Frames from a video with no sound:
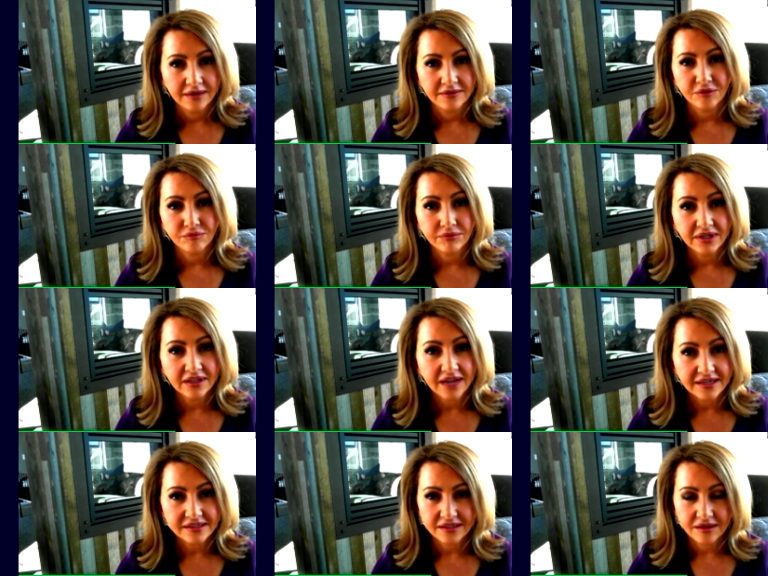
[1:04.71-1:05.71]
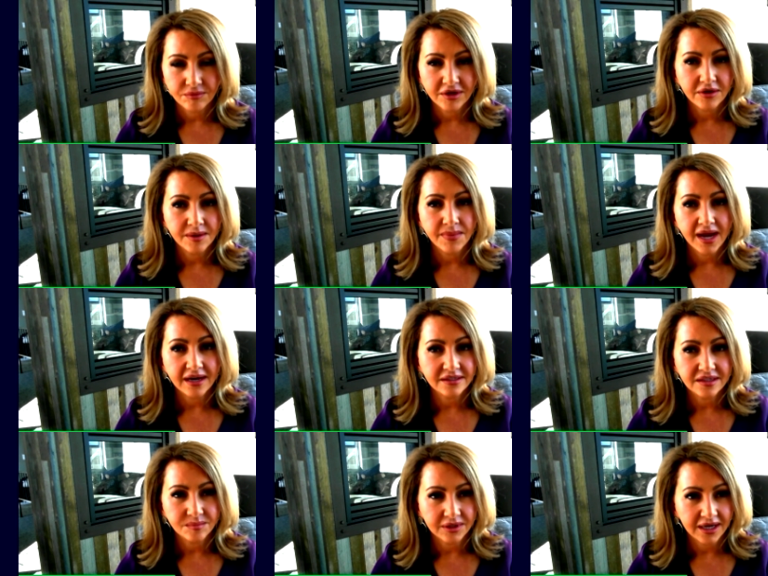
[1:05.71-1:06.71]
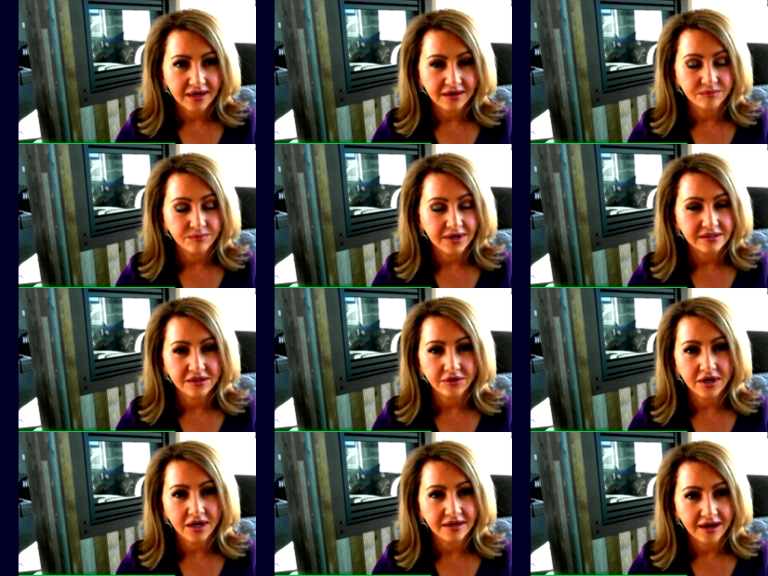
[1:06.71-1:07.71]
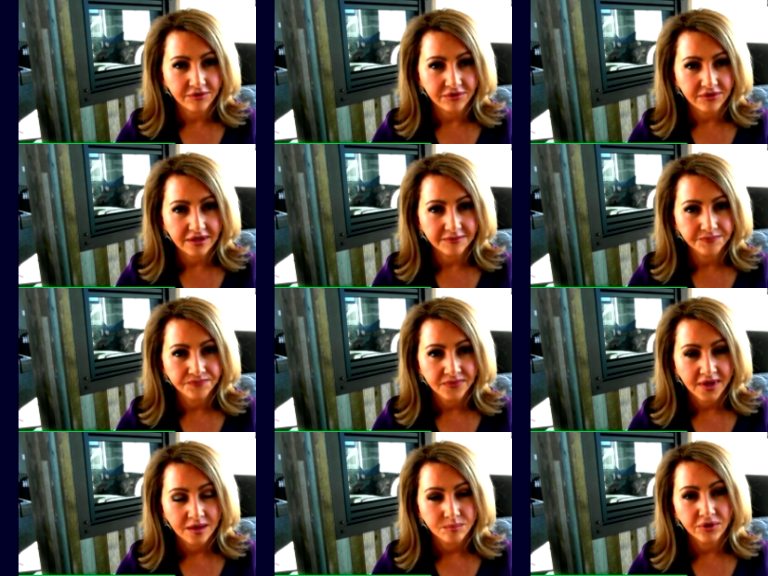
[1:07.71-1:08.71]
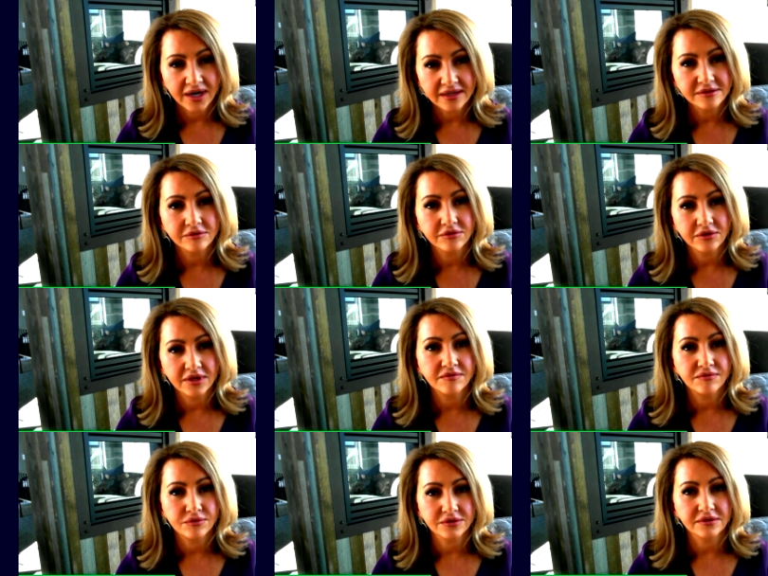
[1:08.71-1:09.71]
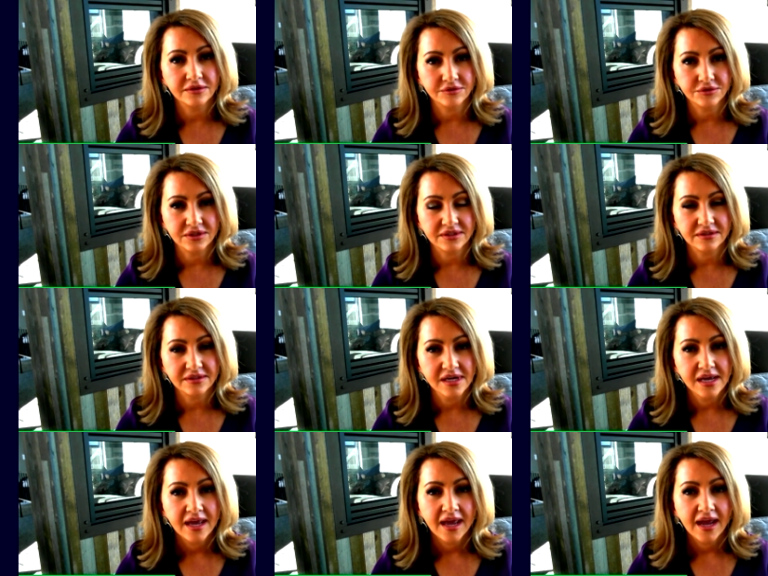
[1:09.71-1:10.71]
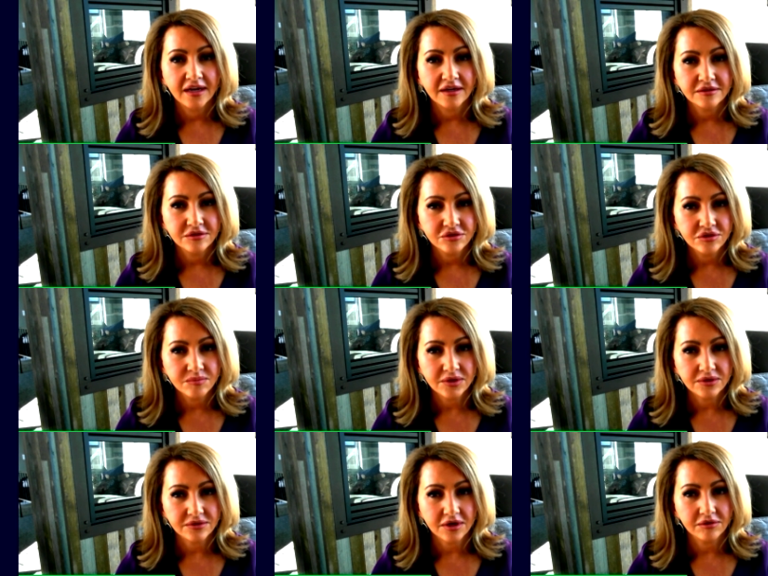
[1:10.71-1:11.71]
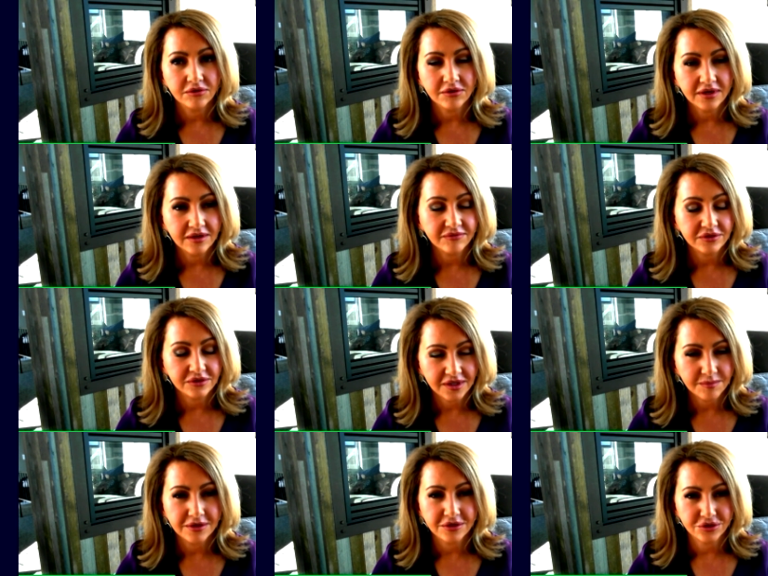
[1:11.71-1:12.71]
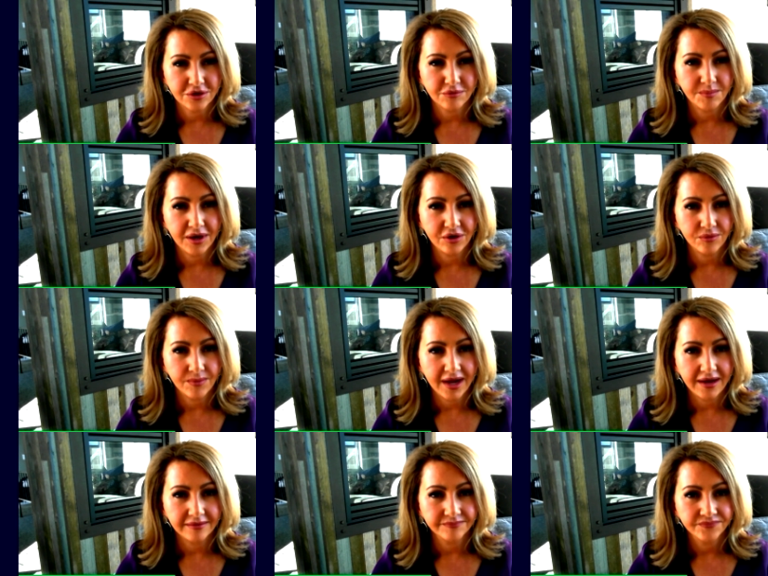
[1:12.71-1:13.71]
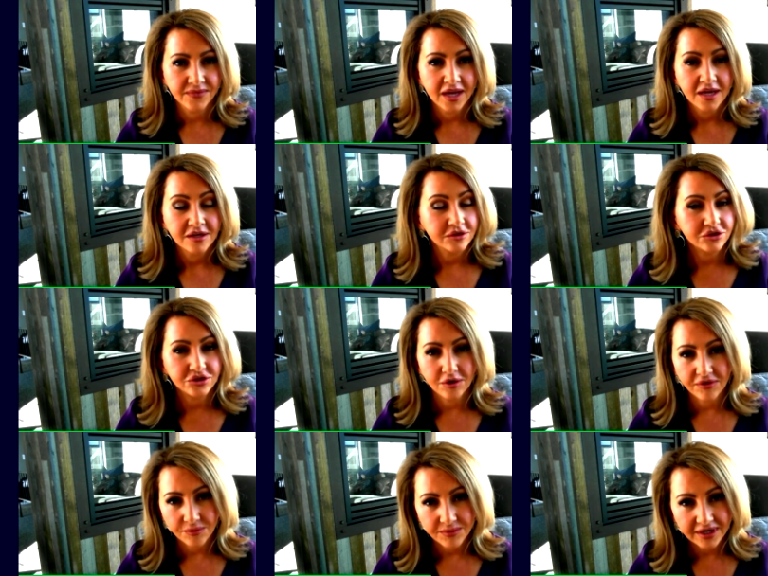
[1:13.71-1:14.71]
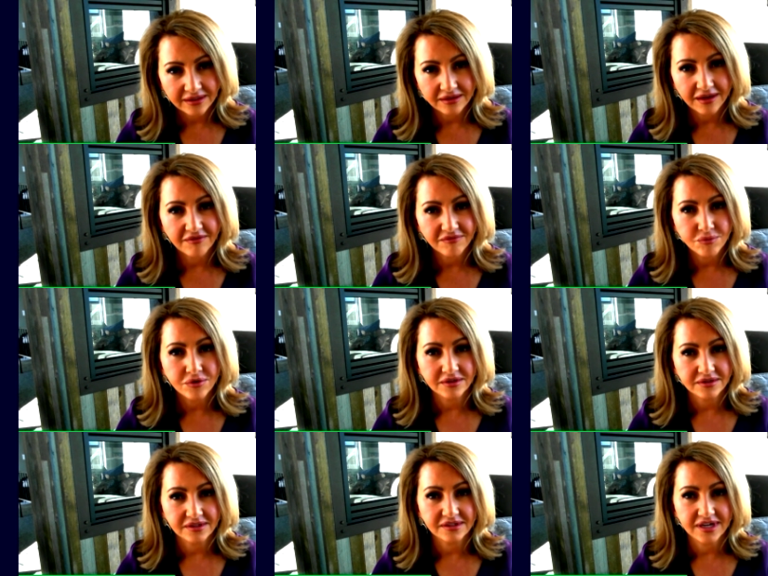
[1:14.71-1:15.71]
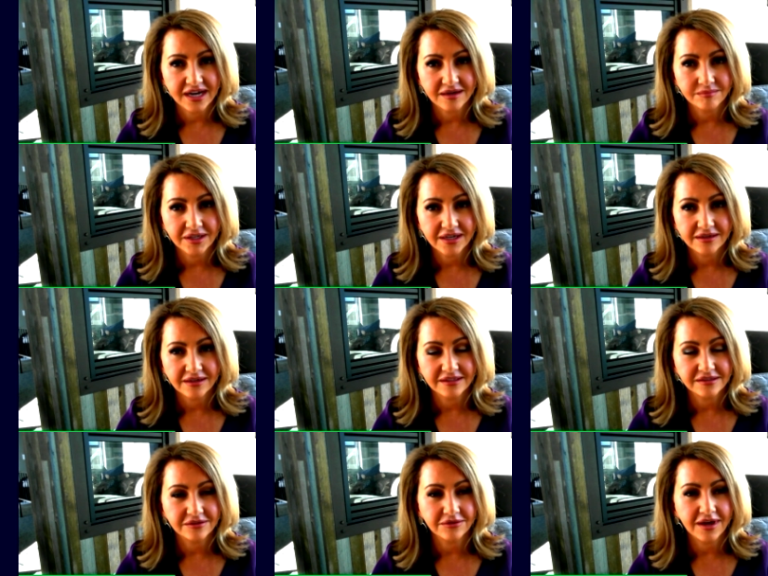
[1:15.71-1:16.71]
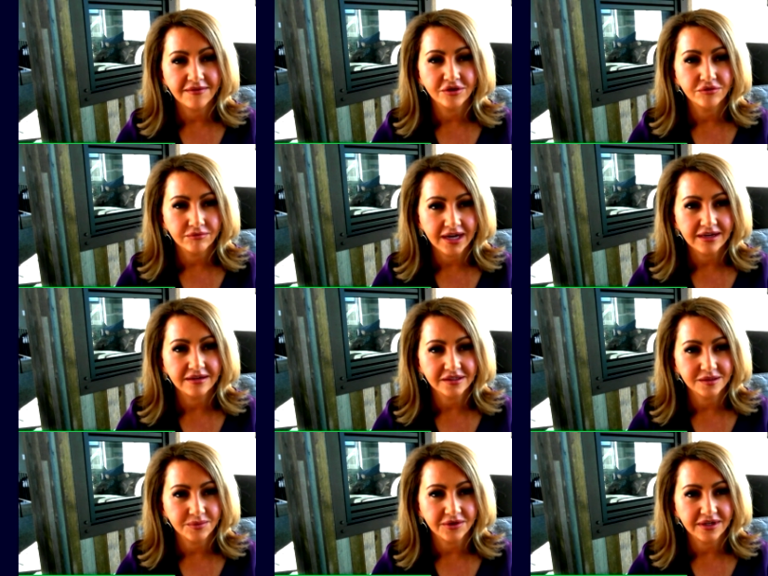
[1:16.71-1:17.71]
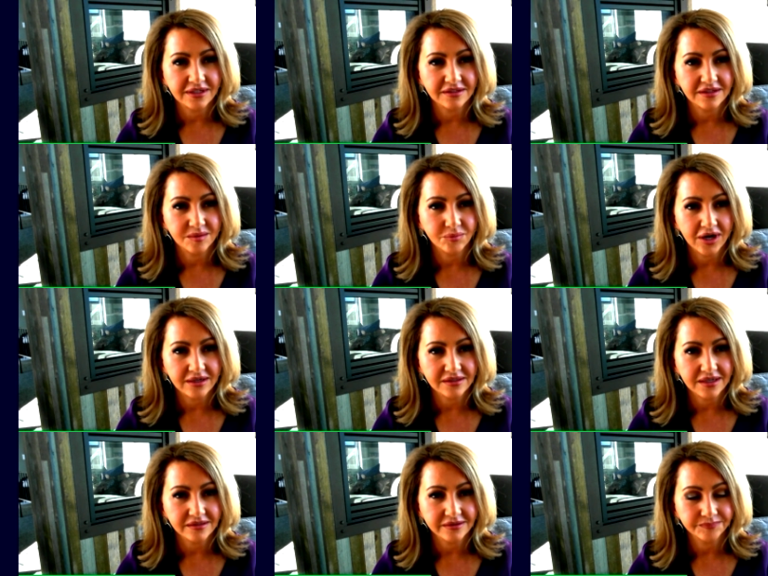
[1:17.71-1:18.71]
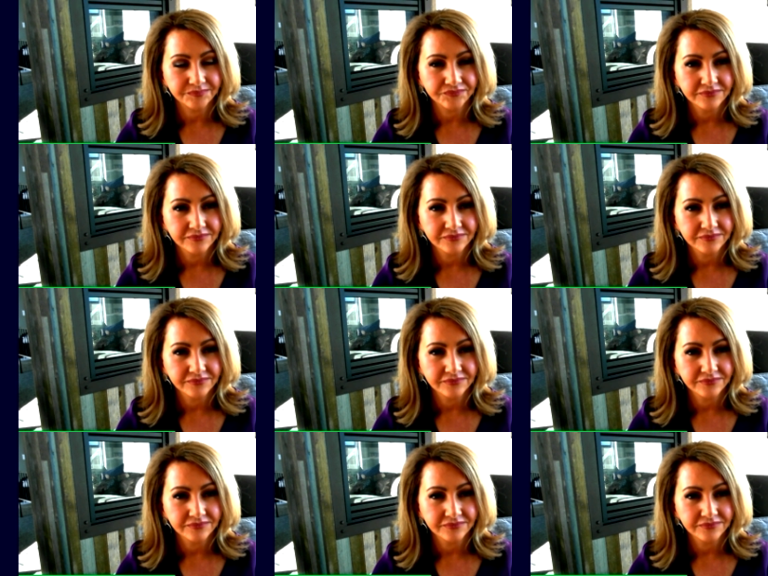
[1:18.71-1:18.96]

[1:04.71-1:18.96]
They're realizing that we are impacting the planet in ways that are unhealthy. Brands are looking for solutions, and consumers are looking for someone to show a better way, to show that we can live more sustainably and still have a great experience in the process.